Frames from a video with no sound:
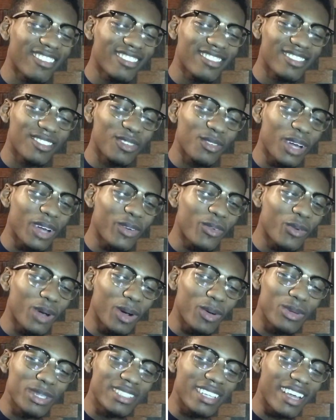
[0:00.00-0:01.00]
what,
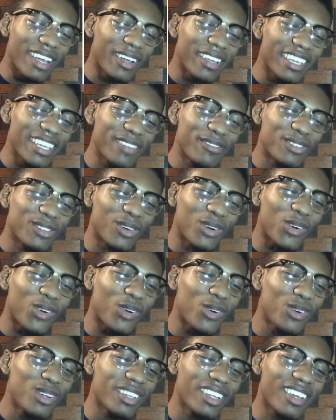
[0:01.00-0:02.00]
what was I even
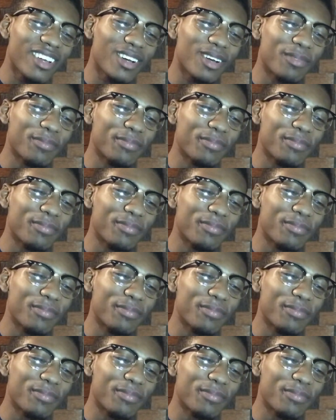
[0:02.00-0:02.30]
holding up?